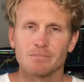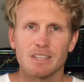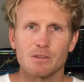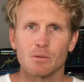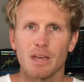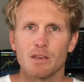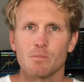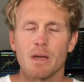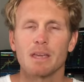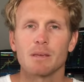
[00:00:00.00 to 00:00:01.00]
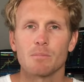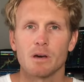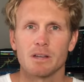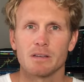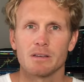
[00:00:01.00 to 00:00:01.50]
It's okay, you're making
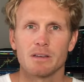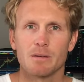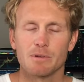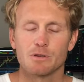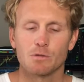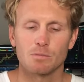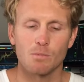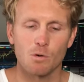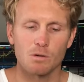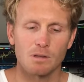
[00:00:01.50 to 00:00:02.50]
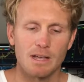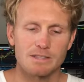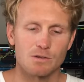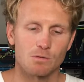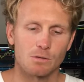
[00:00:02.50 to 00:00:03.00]
money, but you're more or
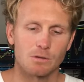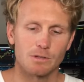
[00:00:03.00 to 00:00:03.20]
less you're,